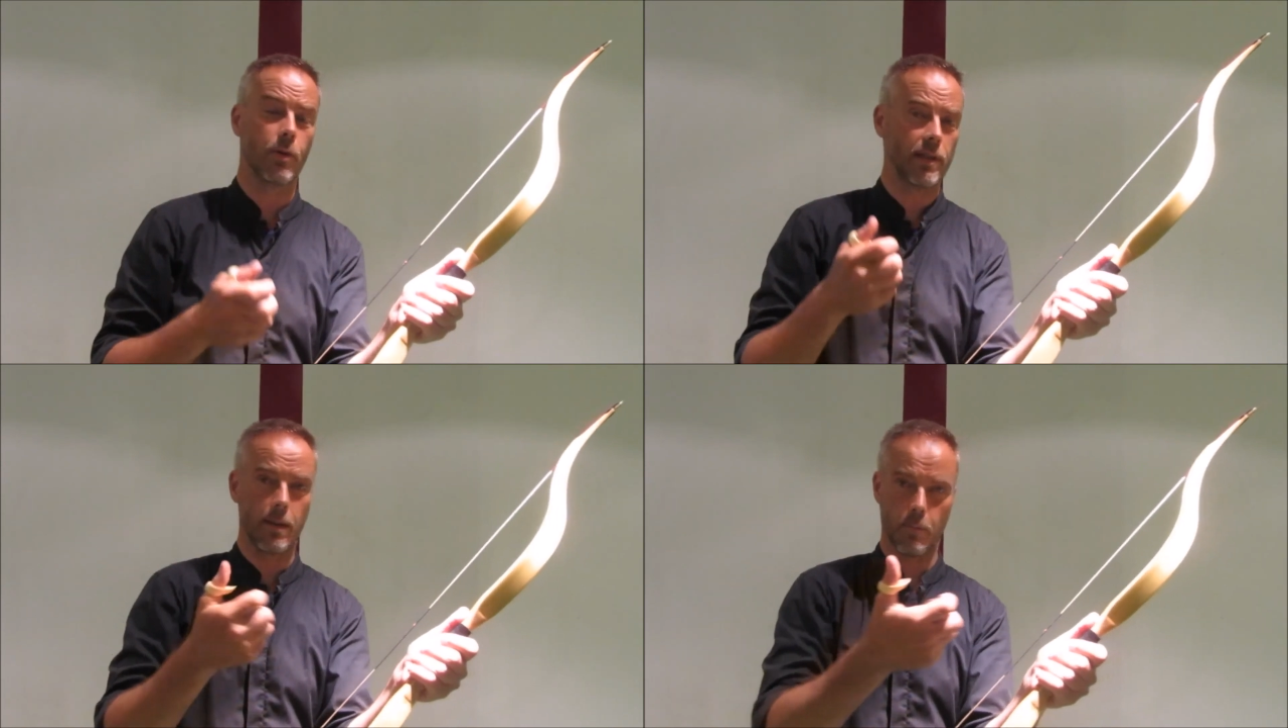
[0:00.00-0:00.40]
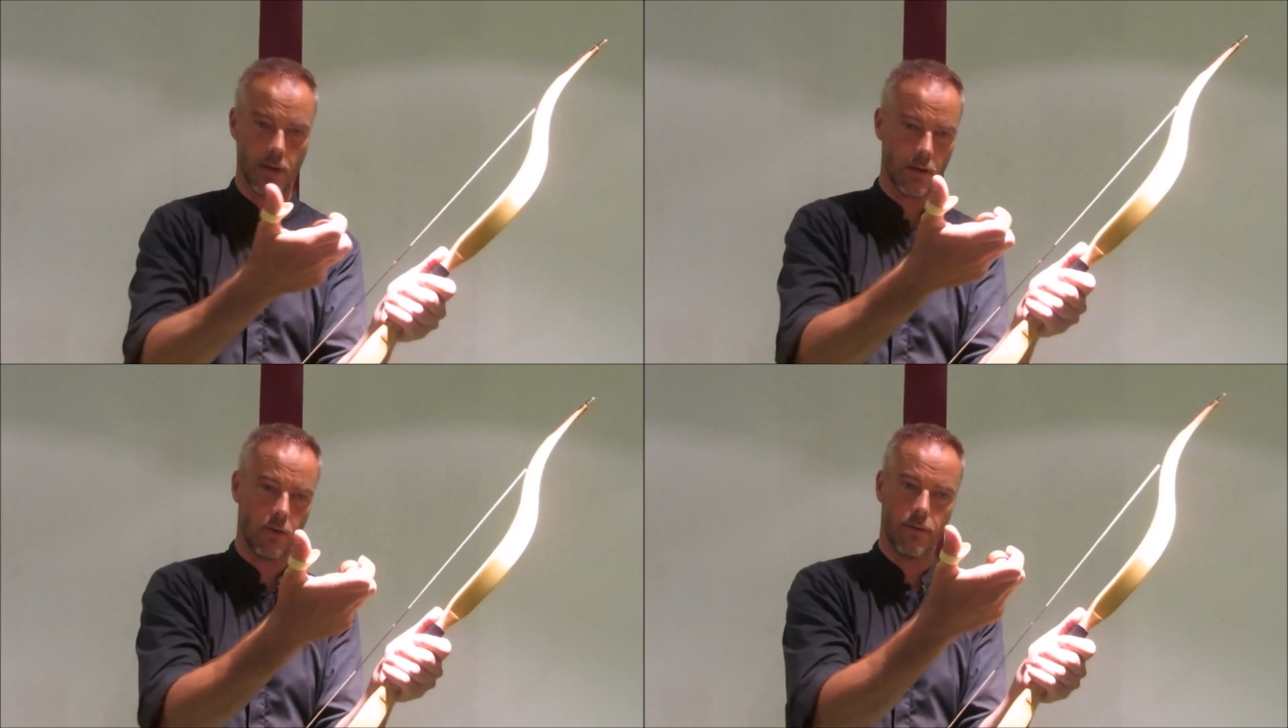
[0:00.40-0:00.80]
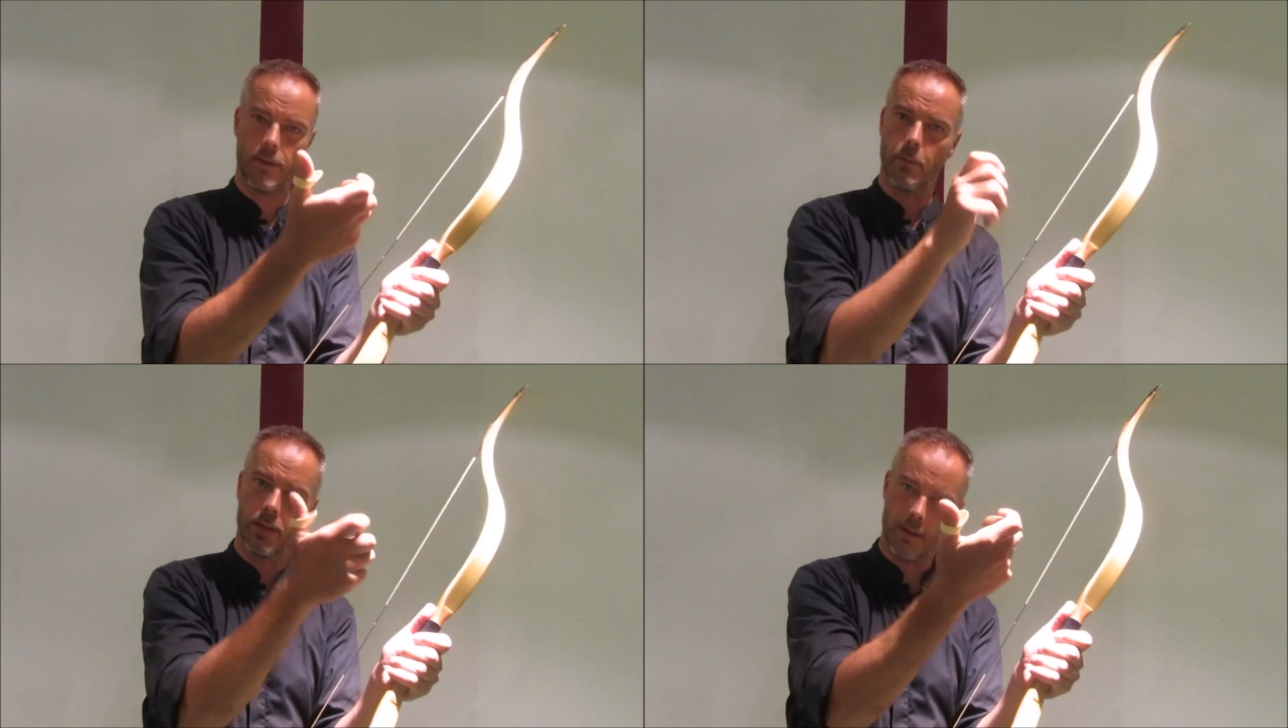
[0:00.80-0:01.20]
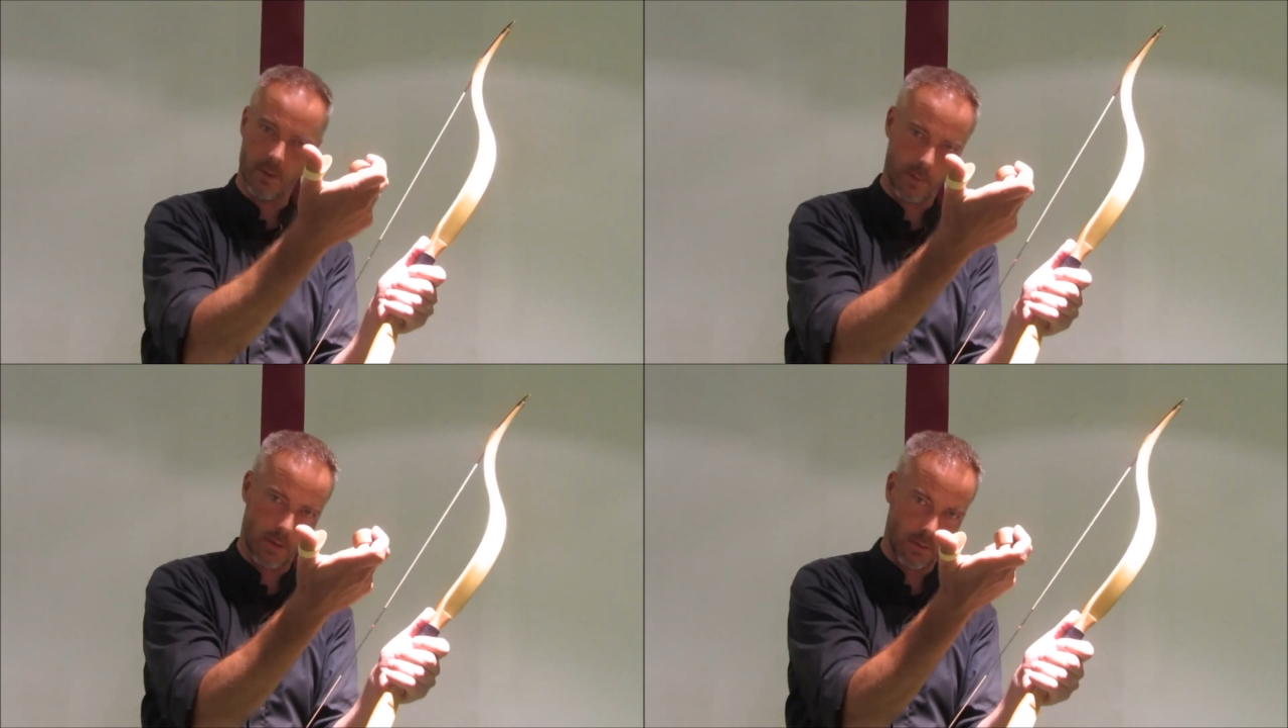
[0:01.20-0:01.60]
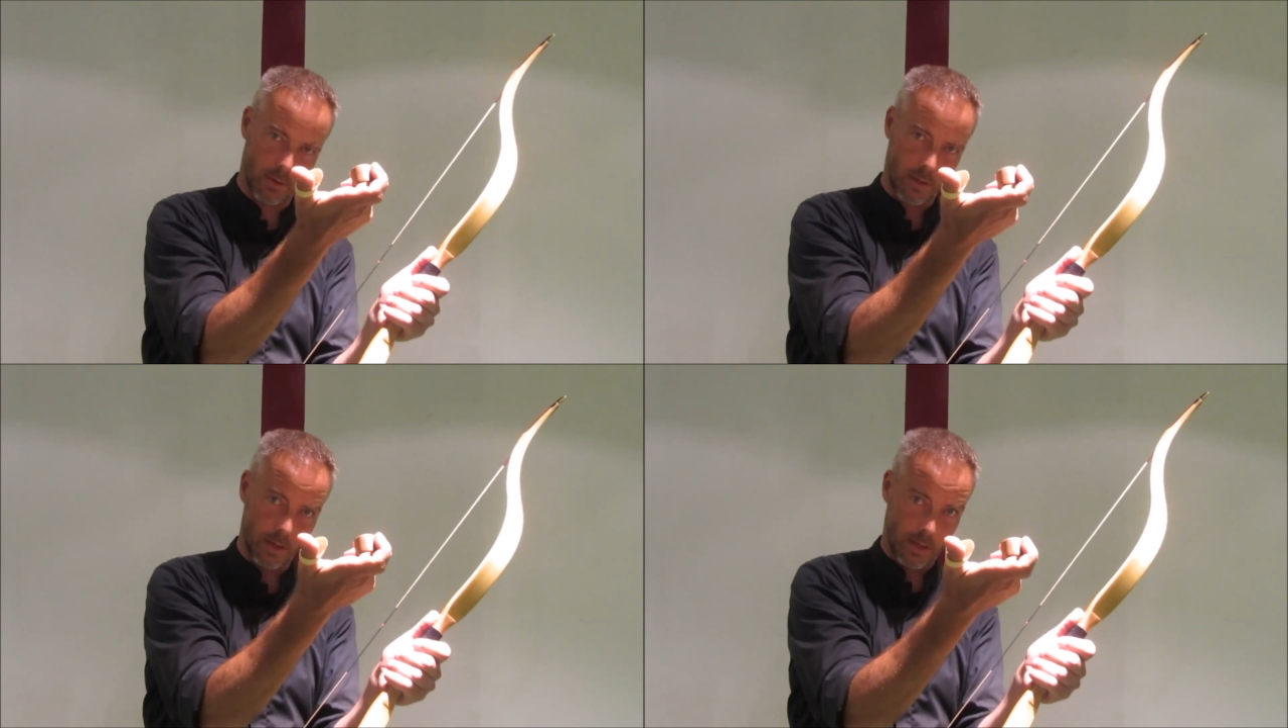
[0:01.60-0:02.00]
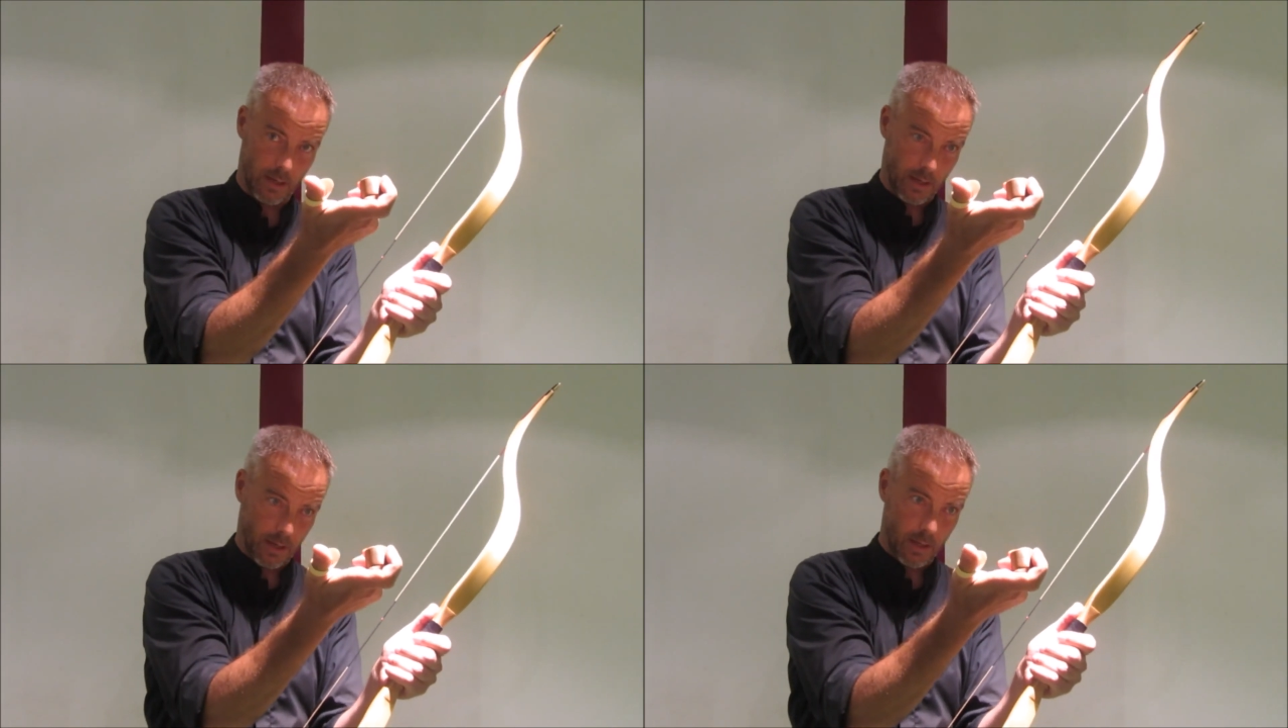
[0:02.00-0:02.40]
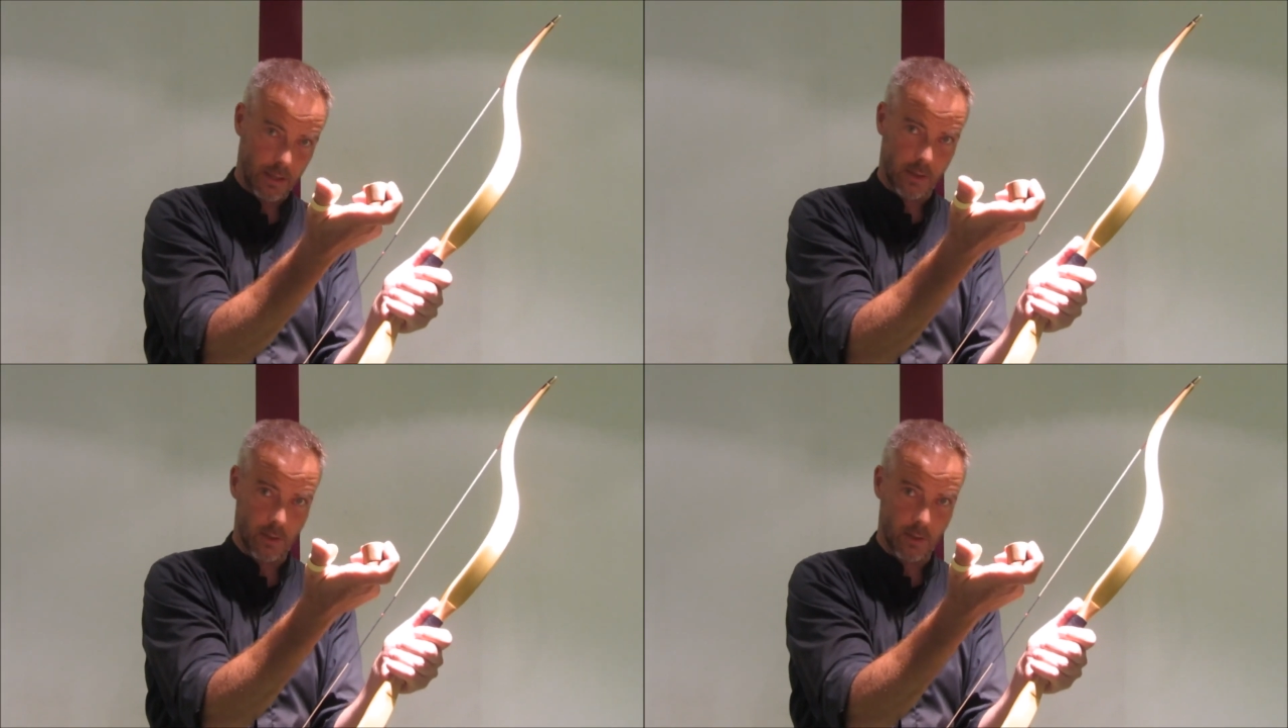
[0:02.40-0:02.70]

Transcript: box let me know, if somebody knows about this